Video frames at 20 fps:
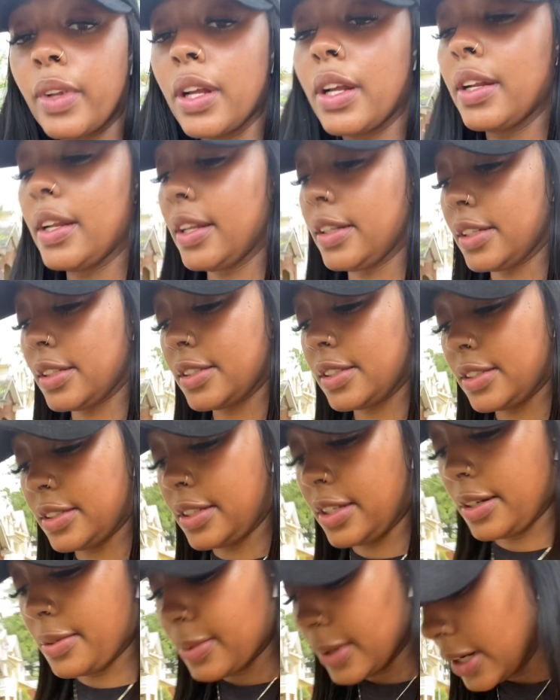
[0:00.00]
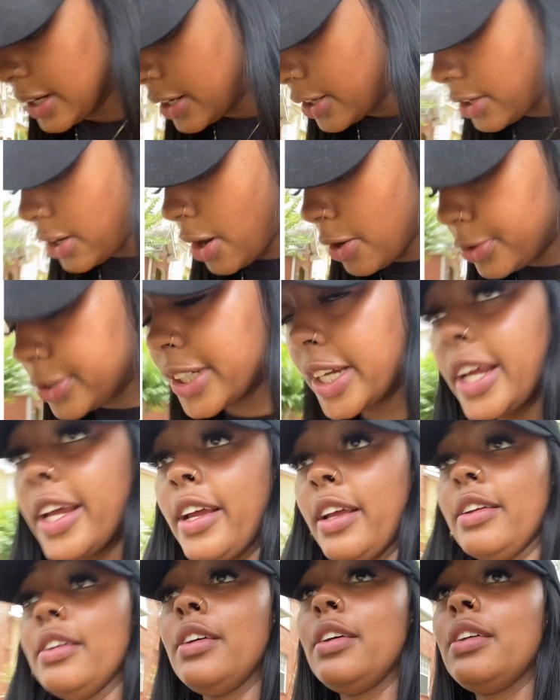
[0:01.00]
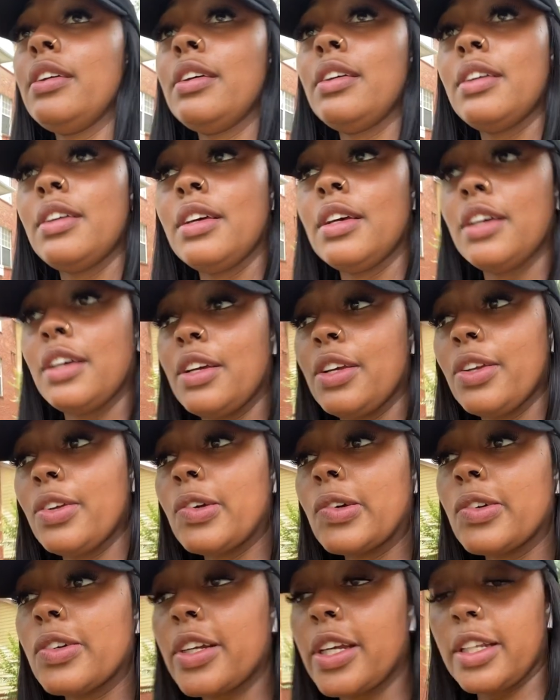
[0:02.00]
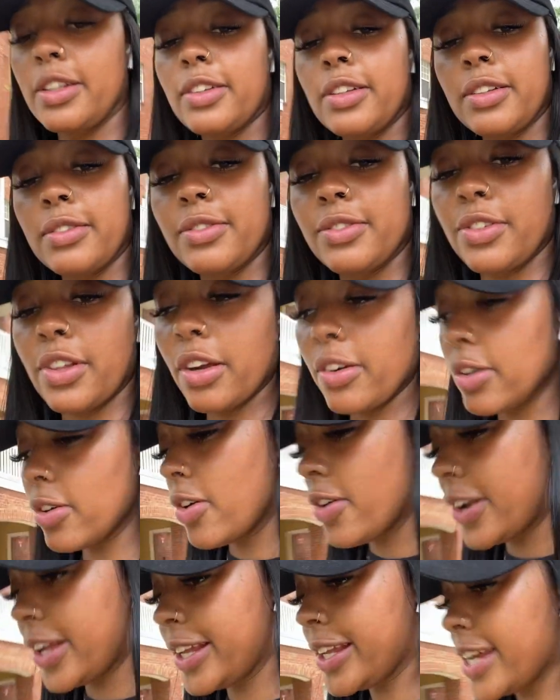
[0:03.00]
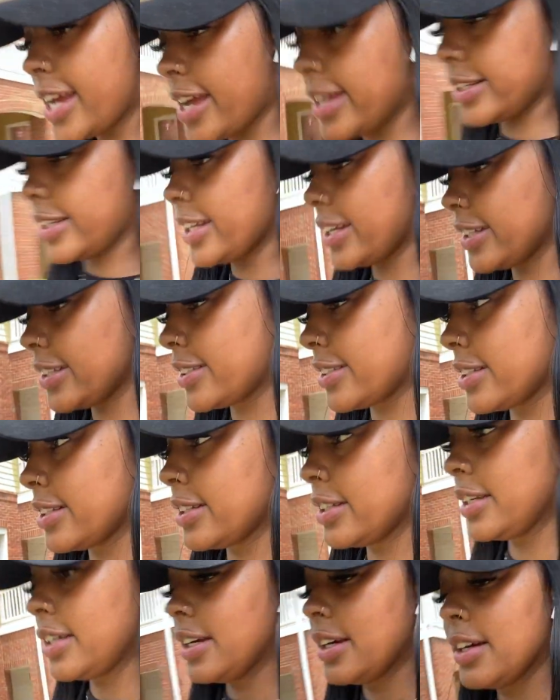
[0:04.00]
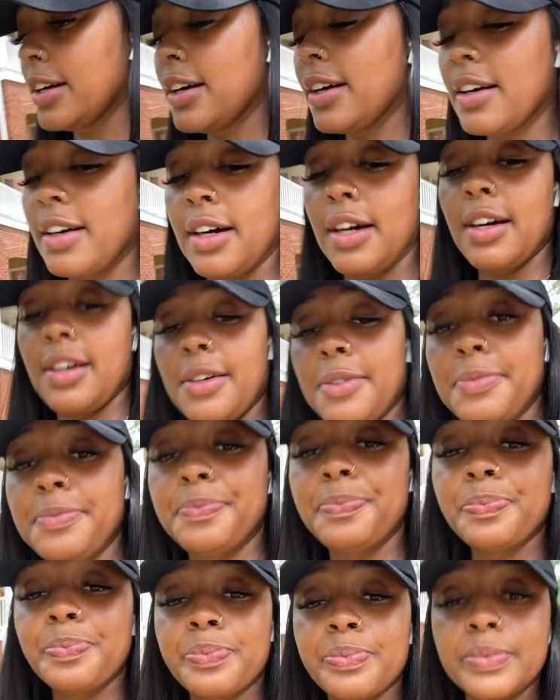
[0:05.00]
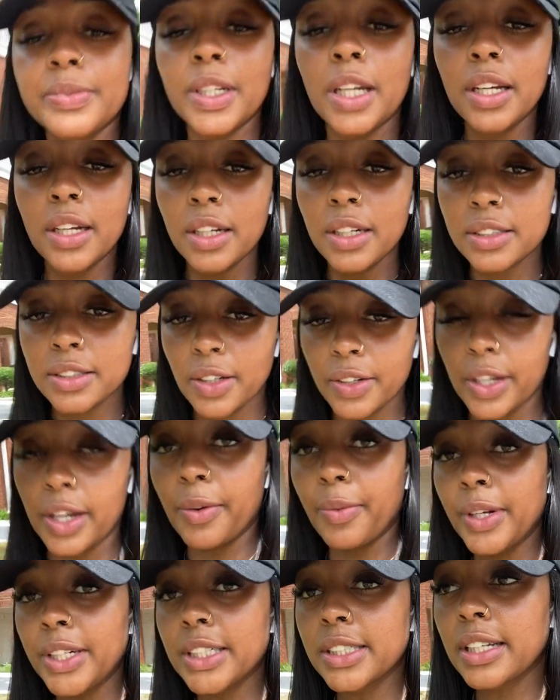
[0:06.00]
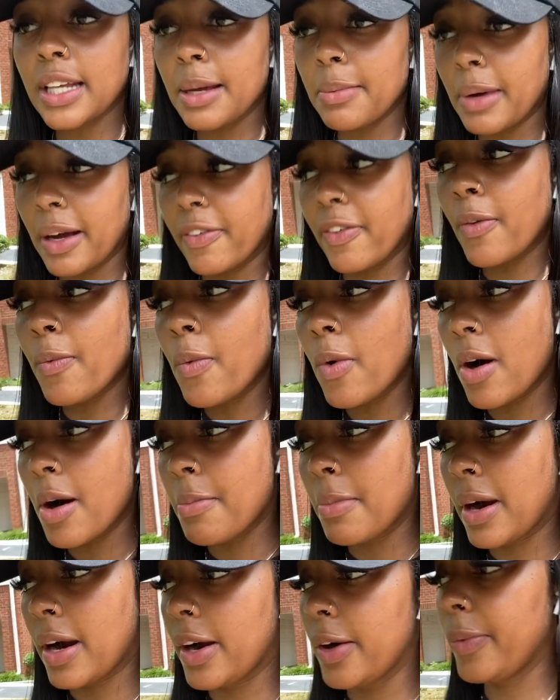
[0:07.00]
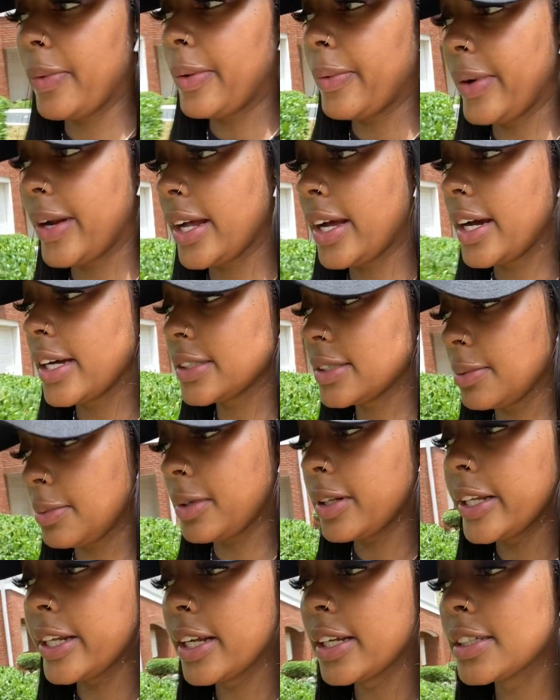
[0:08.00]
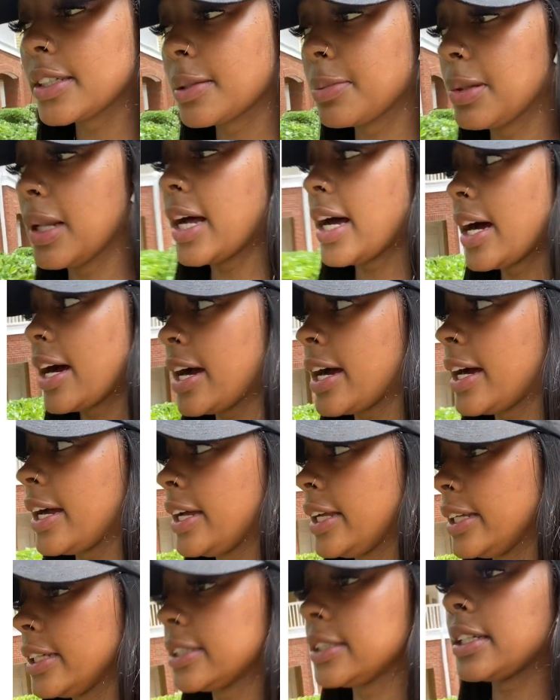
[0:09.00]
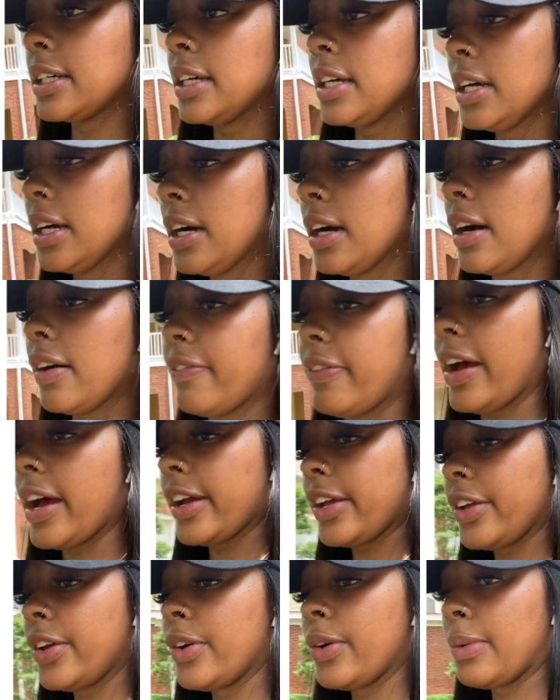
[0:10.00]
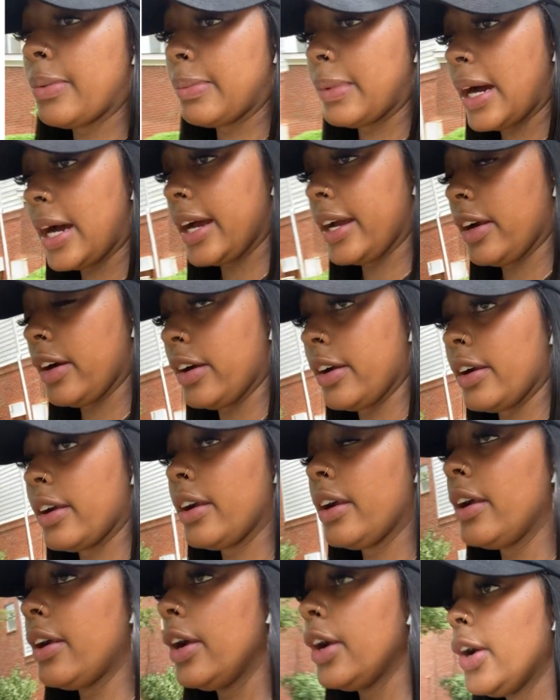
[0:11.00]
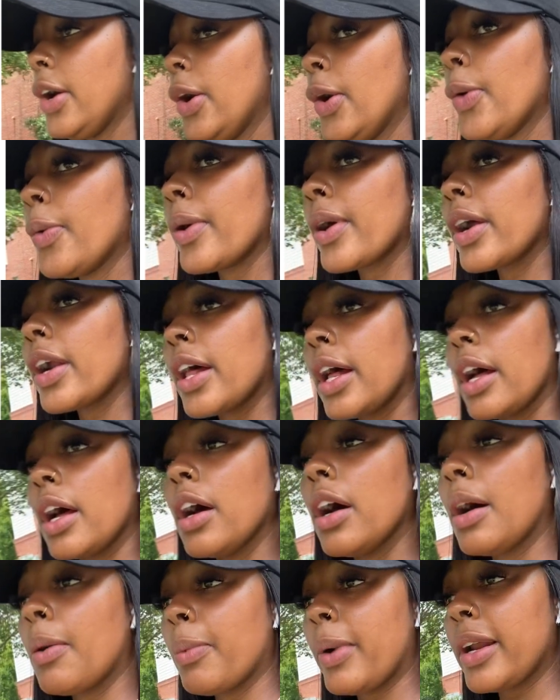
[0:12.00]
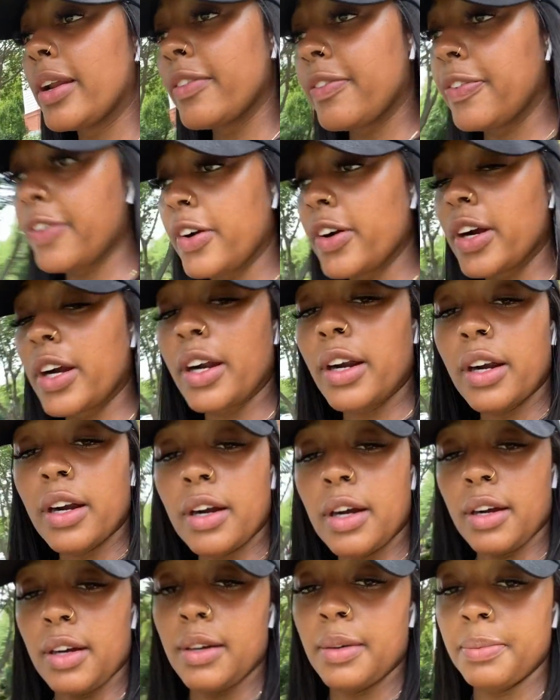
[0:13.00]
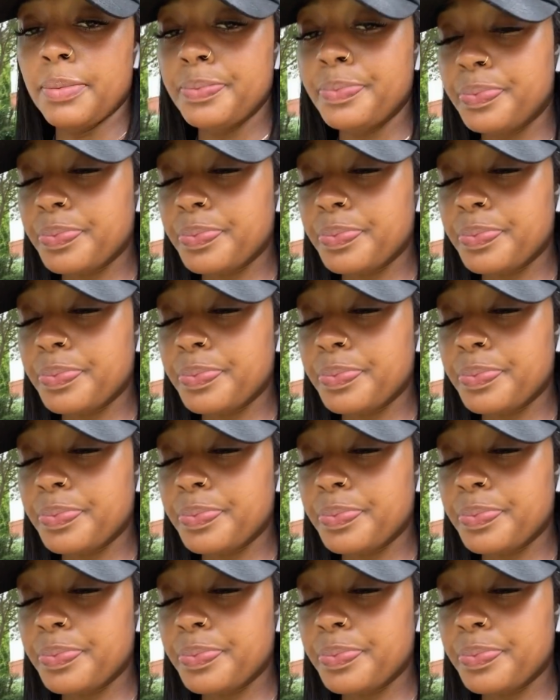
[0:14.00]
That looks terrible. Gucci! You gonna get the dirt on the Yeezys? So yeah, we just came back from Walmart. We went and got some cleaning supplies, a vacuum, iron. I'm waiting for